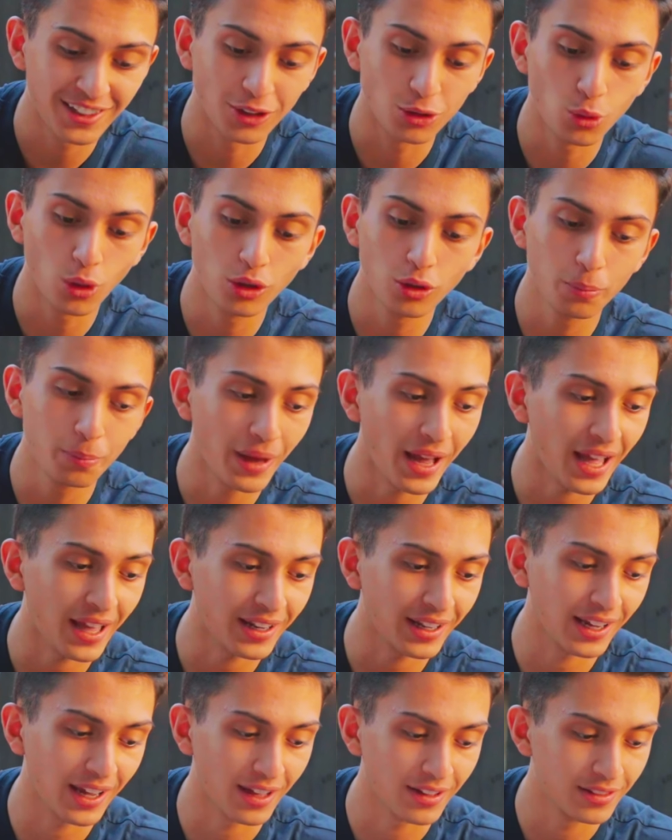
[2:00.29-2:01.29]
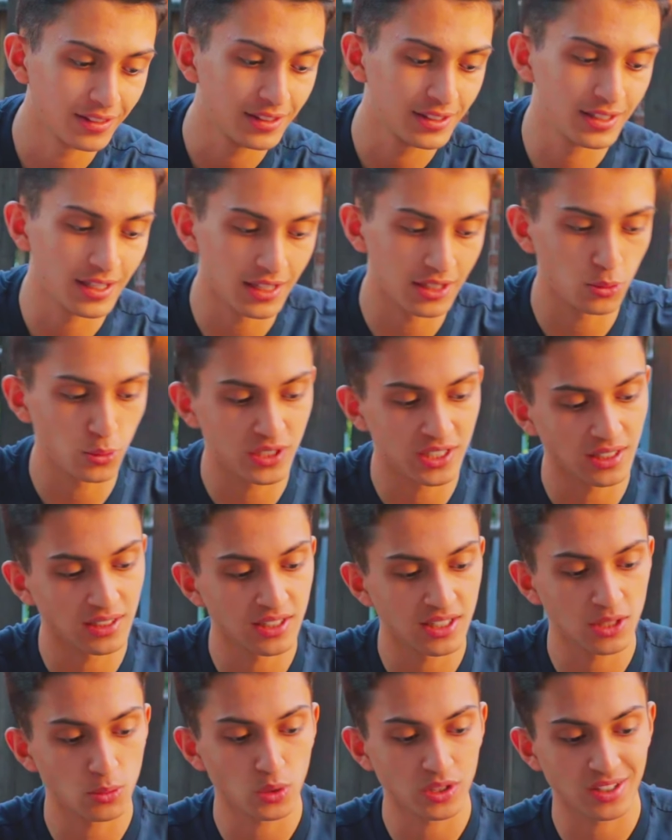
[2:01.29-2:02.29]
The dual loop band, again, since we said
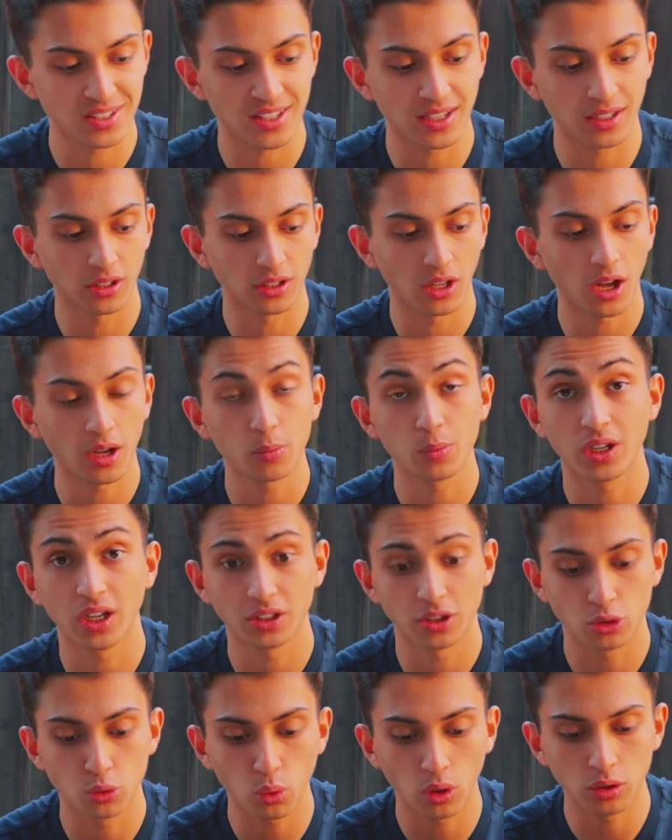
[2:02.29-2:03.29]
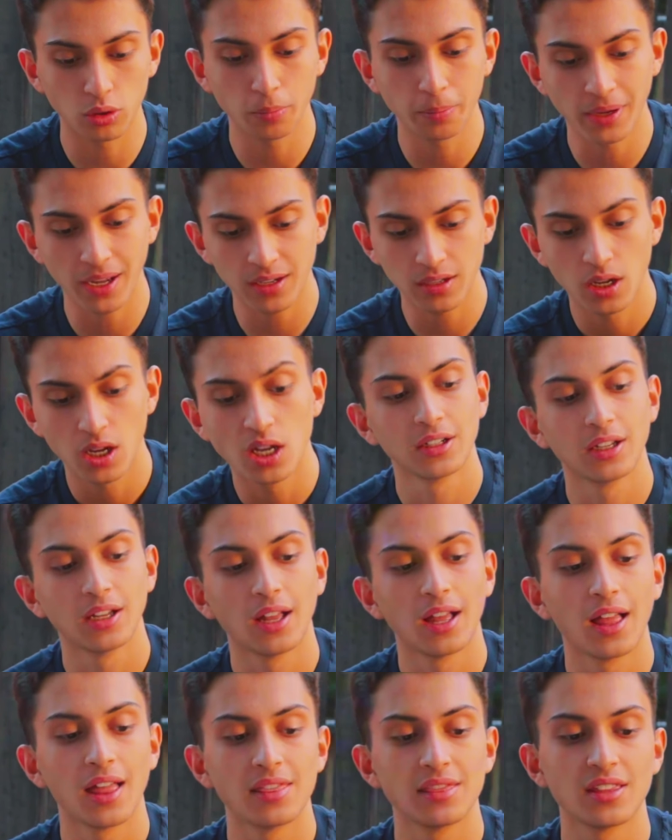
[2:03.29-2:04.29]
this was a knot, we got the dual loop band.
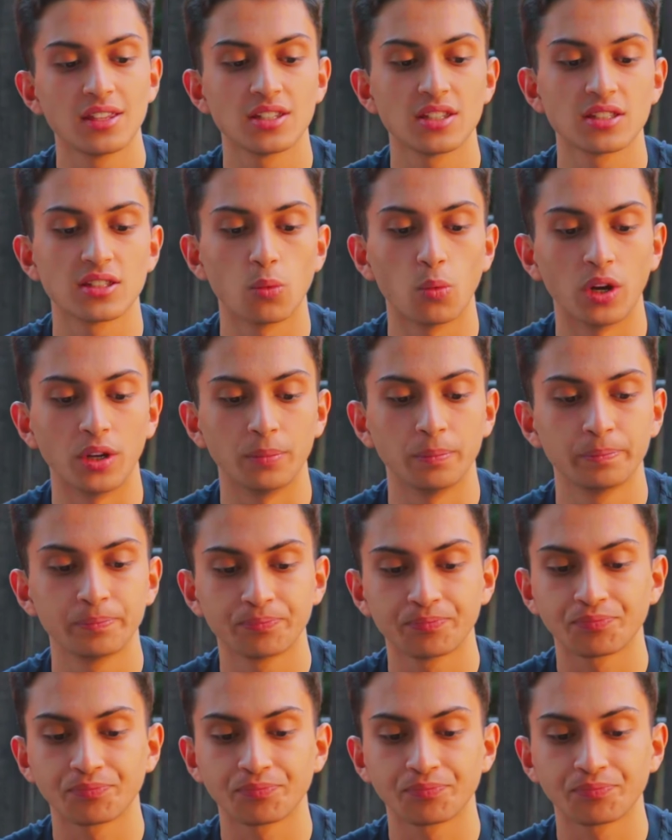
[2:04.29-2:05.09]
This is the one.